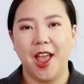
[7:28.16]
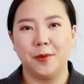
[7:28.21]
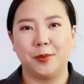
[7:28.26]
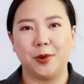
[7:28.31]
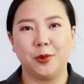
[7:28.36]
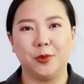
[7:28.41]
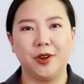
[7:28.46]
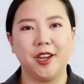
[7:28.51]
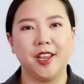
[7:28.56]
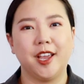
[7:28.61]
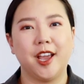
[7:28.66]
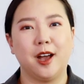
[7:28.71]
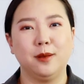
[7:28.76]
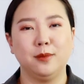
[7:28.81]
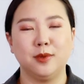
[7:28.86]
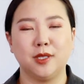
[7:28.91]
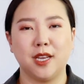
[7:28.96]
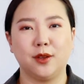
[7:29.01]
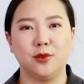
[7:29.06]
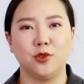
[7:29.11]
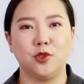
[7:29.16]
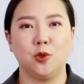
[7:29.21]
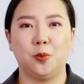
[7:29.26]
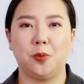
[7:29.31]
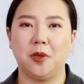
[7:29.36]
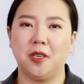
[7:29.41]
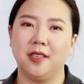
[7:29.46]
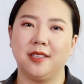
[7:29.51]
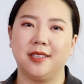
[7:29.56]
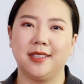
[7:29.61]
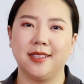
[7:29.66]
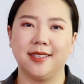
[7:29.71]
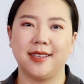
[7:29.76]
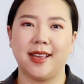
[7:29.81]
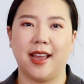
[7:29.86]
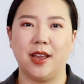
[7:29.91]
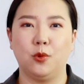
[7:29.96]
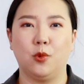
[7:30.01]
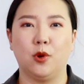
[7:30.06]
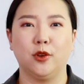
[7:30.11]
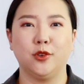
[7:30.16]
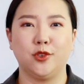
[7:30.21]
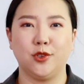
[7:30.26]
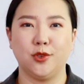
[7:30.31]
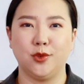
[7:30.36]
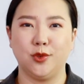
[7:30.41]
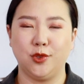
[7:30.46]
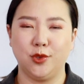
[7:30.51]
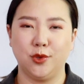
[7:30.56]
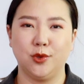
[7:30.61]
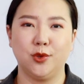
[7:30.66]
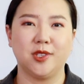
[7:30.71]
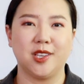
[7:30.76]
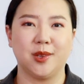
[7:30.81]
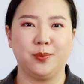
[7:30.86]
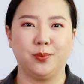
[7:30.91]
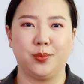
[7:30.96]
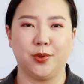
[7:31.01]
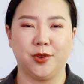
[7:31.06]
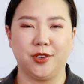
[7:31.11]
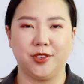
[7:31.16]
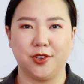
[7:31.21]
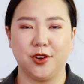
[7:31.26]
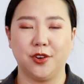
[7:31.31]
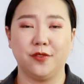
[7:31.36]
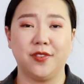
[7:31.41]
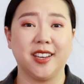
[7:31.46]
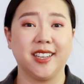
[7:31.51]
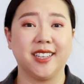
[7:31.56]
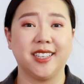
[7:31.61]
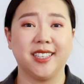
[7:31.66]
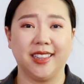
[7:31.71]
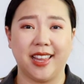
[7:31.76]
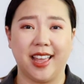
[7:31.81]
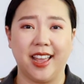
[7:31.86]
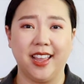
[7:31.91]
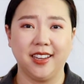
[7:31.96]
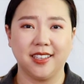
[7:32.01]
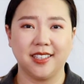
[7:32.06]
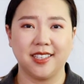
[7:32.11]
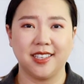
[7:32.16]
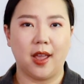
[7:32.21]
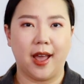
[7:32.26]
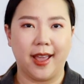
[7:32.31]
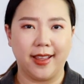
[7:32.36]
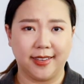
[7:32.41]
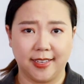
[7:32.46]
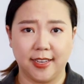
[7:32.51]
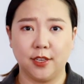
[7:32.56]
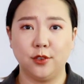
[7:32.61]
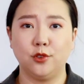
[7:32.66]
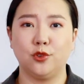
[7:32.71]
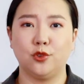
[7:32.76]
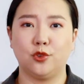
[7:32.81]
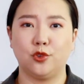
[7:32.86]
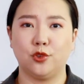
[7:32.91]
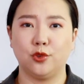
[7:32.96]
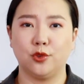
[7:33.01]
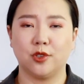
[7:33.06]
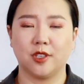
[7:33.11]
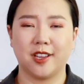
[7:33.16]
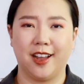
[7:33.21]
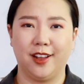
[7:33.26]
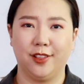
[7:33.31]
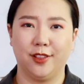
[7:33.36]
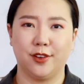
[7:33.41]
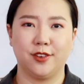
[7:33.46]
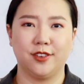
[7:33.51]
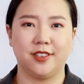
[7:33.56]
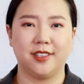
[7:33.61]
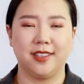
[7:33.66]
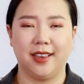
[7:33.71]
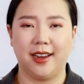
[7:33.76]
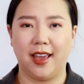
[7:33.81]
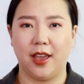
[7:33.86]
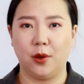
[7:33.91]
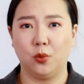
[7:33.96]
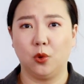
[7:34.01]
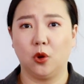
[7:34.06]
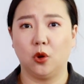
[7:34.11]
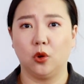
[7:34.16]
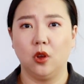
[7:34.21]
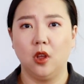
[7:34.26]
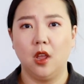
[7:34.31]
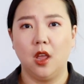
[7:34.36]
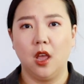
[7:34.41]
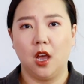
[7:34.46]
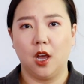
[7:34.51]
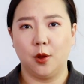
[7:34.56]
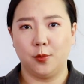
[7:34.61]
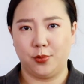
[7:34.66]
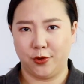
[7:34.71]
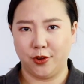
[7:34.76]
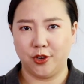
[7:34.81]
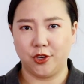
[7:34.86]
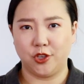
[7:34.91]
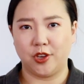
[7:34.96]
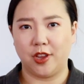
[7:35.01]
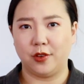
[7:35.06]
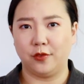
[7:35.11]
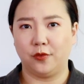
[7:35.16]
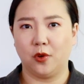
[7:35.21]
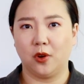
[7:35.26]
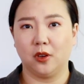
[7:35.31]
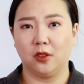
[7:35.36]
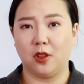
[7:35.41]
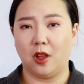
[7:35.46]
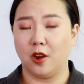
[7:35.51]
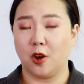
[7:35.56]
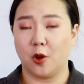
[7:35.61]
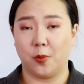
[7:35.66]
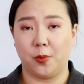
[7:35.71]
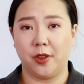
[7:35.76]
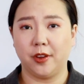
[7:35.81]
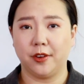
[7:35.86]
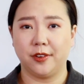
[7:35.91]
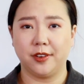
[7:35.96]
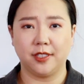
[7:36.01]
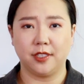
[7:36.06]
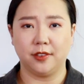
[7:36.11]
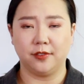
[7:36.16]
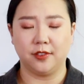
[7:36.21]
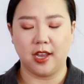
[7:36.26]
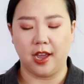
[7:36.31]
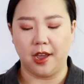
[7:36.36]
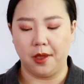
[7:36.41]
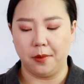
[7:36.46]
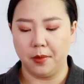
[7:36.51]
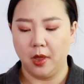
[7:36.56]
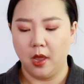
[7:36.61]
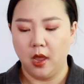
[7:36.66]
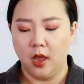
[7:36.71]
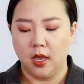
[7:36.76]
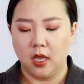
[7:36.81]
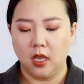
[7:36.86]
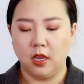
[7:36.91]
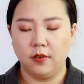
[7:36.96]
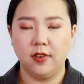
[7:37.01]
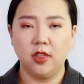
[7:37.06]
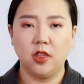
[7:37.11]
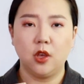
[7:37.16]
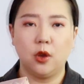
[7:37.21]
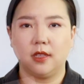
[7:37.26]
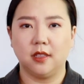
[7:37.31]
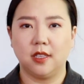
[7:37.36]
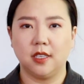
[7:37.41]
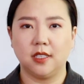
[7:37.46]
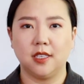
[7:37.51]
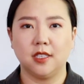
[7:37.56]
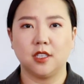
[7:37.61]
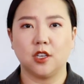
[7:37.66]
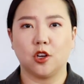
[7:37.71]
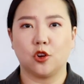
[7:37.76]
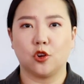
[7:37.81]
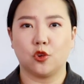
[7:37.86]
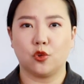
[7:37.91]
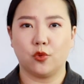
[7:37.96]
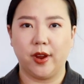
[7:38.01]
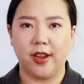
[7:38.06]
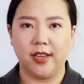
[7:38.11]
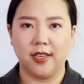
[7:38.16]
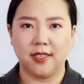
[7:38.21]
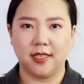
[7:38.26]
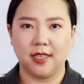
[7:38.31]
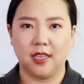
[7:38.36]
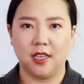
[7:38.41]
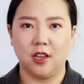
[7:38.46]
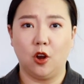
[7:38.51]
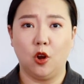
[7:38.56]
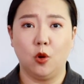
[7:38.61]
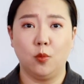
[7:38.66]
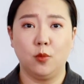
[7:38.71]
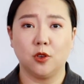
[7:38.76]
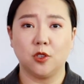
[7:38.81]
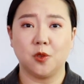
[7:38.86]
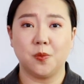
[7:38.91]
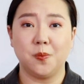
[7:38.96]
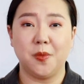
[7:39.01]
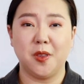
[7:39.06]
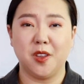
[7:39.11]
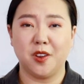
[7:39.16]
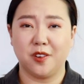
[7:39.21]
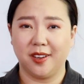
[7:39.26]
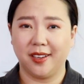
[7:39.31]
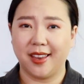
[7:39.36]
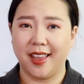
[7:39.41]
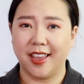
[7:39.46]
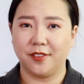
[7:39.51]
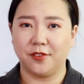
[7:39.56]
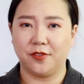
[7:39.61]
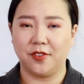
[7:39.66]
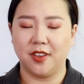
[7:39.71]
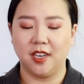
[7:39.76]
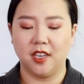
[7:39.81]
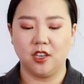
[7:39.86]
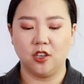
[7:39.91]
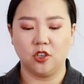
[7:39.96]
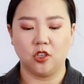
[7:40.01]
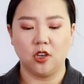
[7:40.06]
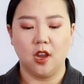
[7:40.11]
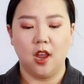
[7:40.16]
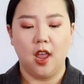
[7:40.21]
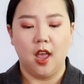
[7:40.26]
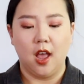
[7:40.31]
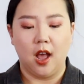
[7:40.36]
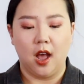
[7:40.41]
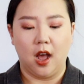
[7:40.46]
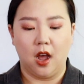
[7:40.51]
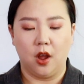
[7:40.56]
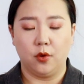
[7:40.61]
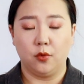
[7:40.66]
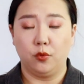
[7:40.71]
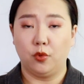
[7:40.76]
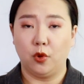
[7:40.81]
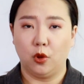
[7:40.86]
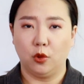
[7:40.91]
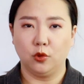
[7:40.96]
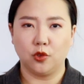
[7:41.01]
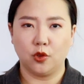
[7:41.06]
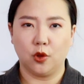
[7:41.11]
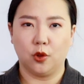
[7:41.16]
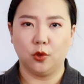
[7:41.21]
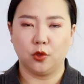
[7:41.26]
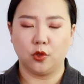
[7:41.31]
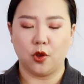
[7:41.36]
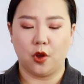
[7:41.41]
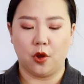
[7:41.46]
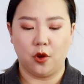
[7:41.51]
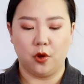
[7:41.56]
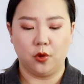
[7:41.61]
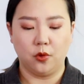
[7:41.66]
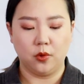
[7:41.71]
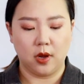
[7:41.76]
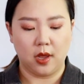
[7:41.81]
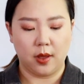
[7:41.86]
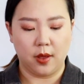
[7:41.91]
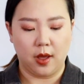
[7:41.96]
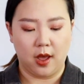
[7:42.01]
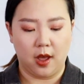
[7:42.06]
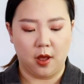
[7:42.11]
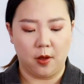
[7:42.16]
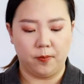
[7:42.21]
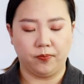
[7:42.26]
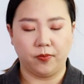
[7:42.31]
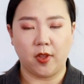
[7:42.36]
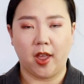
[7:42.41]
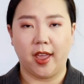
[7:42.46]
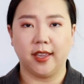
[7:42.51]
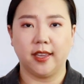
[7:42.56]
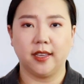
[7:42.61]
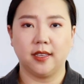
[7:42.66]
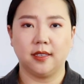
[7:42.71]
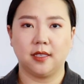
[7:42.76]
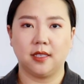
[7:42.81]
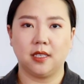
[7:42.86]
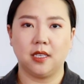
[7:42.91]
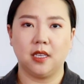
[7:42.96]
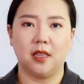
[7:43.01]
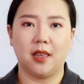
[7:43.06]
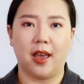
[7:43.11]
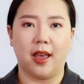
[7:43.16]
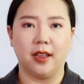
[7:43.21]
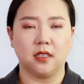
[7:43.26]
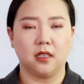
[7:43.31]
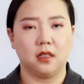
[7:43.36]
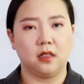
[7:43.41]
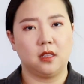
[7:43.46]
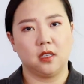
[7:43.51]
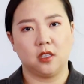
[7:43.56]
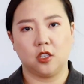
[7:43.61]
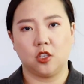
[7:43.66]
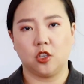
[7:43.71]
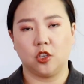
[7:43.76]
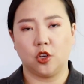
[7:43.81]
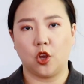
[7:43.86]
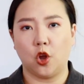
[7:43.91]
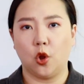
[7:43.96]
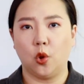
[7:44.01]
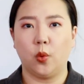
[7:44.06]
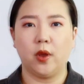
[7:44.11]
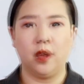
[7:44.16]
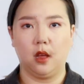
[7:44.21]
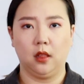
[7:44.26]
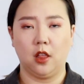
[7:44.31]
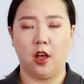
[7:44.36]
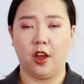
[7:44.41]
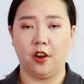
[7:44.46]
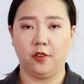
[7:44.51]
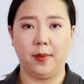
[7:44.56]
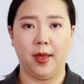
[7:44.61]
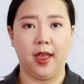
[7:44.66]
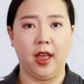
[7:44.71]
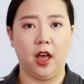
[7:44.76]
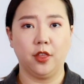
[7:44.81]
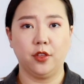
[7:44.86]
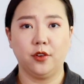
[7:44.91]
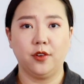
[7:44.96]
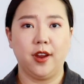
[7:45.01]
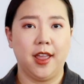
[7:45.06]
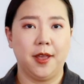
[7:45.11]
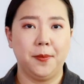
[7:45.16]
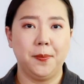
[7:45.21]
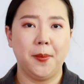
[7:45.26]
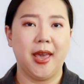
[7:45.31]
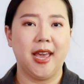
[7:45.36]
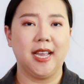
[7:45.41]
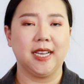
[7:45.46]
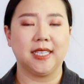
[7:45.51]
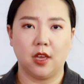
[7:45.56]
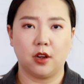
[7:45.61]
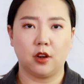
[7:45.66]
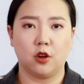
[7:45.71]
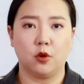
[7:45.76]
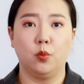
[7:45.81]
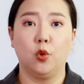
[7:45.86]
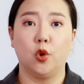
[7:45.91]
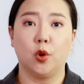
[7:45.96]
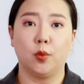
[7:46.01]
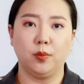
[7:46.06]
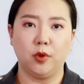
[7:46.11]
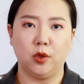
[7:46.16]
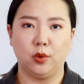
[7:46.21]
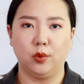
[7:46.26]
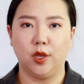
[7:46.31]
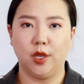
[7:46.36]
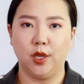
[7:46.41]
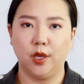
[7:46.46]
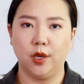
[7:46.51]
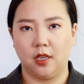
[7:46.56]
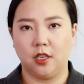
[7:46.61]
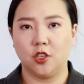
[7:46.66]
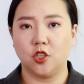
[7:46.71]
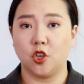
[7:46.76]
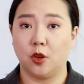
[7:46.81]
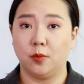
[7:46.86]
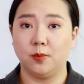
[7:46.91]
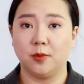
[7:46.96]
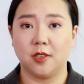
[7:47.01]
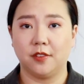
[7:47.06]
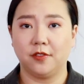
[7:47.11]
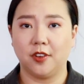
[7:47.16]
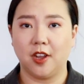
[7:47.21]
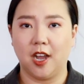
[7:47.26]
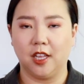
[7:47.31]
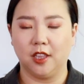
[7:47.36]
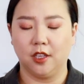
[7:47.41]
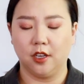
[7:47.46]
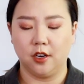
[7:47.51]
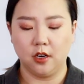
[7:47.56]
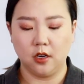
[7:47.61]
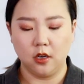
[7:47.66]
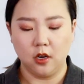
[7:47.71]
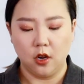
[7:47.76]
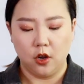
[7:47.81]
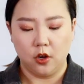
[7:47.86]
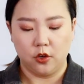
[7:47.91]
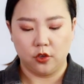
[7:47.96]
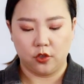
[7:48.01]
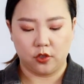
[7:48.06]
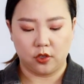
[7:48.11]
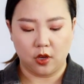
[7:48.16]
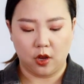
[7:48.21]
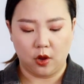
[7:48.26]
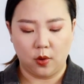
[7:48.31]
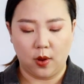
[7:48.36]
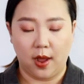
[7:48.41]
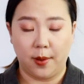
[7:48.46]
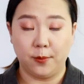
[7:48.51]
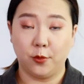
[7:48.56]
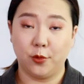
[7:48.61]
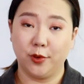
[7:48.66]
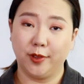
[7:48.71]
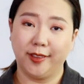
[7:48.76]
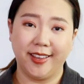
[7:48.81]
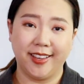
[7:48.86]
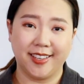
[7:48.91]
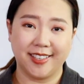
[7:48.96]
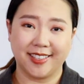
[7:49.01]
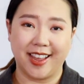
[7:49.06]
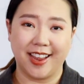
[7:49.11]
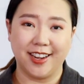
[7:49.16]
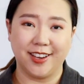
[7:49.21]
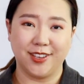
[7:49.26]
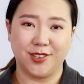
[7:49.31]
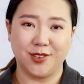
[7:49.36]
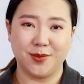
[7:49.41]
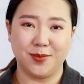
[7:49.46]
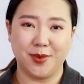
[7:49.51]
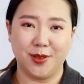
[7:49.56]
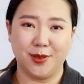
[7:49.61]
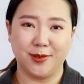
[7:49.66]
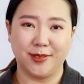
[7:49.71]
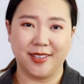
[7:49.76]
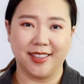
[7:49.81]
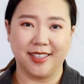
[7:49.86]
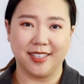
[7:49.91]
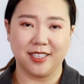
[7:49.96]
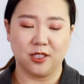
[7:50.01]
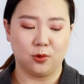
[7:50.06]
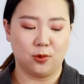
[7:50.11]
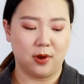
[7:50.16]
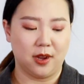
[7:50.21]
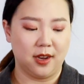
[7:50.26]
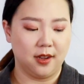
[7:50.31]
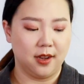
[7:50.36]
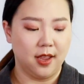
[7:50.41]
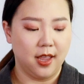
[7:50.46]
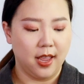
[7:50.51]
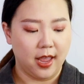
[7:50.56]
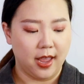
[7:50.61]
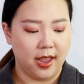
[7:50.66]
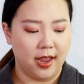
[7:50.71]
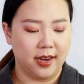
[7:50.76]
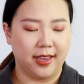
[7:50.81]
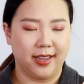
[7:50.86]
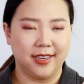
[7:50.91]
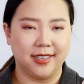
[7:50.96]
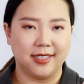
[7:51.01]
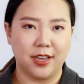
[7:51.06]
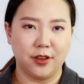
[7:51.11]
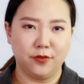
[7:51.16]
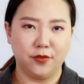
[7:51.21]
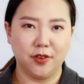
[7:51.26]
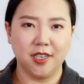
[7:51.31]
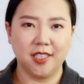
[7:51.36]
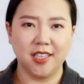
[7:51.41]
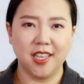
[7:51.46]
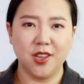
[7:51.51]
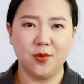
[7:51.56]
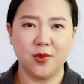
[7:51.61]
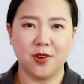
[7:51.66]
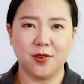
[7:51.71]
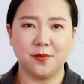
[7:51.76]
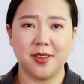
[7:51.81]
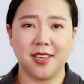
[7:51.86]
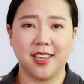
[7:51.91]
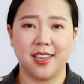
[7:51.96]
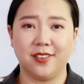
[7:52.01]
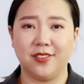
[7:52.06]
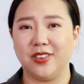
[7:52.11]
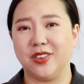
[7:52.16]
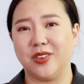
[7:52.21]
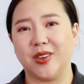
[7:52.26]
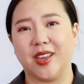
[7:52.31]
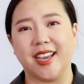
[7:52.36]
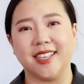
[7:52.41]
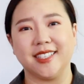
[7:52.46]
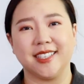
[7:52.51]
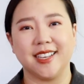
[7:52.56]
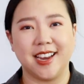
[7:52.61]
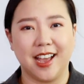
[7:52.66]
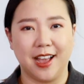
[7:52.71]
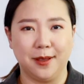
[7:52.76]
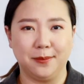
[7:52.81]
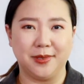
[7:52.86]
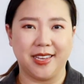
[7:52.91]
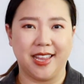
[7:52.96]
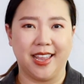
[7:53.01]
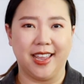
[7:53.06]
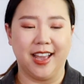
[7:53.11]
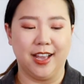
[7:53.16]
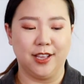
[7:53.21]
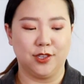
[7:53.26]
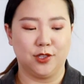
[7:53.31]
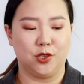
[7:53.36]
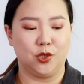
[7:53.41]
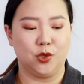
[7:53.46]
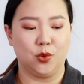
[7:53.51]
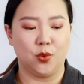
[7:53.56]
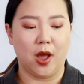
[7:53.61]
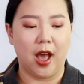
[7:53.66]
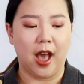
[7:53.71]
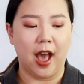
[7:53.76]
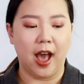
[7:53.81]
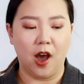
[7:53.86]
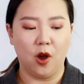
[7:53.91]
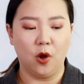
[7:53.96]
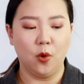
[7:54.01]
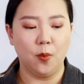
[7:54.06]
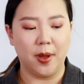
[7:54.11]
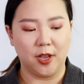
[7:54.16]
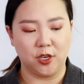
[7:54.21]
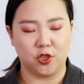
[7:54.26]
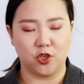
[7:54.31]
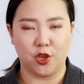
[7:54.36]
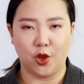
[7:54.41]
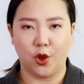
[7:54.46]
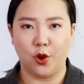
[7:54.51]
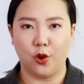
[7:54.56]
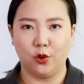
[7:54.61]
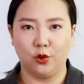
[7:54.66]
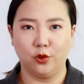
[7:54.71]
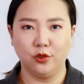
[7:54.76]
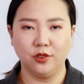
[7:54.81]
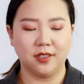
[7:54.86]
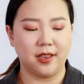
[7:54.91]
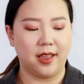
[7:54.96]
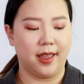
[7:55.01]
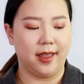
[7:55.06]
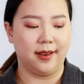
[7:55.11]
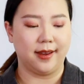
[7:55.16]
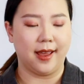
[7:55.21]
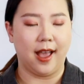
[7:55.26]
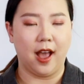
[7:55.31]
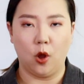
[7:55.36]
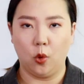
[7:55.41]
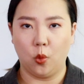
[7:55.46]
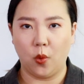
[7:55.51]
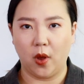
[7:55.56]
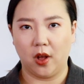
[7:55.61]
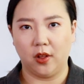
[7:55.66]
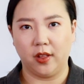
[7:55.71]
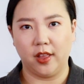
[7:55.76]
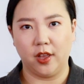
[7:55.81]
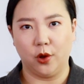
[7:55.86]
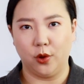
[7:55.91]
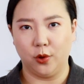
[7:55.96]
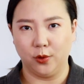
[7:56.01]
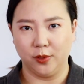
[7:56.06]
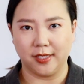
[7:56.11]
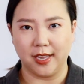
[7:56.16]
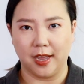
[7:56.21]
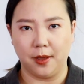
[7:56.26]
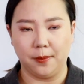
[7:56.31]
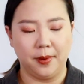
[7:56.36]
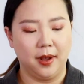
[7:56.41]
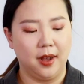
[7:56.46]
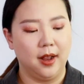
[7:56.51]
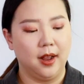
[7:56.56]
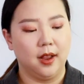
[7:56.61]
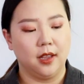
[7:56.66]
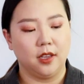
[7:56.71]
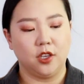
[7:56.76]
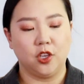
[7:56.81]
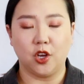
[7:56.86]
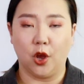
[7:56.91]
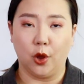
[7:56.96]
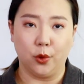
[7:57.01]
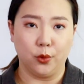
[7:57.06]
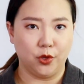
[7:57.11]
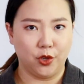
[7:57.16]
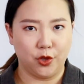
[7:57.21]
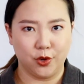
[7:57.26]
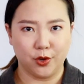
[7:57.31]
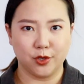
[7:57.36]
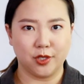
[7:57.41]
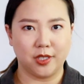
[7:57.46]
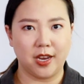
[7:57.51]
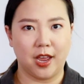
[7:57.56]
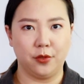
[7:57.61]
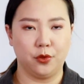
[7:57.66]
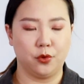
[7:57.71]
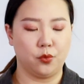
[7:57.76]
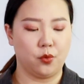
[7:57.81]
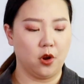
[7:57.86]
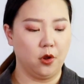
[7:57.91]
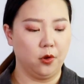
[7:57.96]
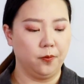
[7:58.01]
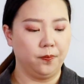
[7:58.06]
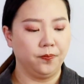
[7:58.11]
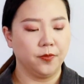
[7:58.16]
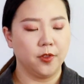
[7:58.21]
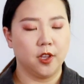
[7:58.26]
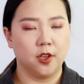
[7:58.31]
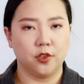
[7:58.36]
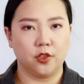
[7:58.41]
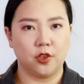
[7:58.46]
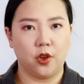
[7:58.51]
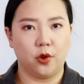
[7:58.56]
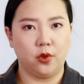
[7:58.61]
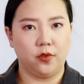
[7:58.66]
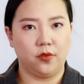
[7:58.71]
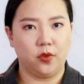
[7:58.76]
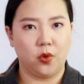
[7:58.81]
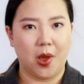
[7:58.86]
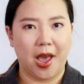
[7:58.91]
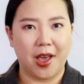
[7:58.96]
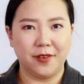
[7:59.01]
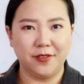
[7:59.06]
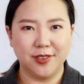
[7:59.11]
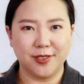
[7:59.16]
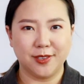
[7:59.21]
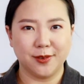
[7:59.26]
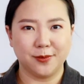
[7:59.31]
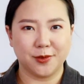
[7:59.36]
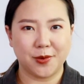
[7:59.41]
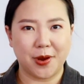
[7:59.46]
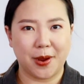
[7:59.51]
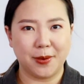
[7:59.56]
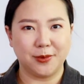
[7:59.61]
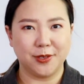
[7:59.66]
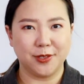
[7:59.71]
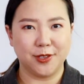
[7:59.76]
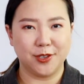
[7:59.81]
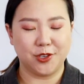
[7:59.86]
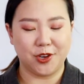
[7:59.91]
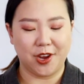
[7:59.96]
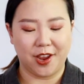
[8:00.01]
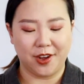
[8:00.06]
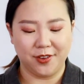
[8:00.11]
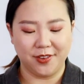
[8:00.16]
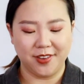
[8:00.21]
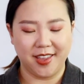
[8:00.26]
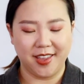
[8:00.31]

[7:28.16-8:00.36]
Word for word: but when it comes down to pieces I want to use and preserve and collect I tend to choose colors that I will appreciate for longer periods of time. Even though this is a crazy almost mirror-like finish uh, rose gold tone um, I can see that this could go with a lot of my other handbags that are more muted in terms of color so I'm really really excited to be using this one and I definitely will be giving you guys an update as to how much it holds and how well it holds up, you know, years down the road. So if you haven't subscribed to the channel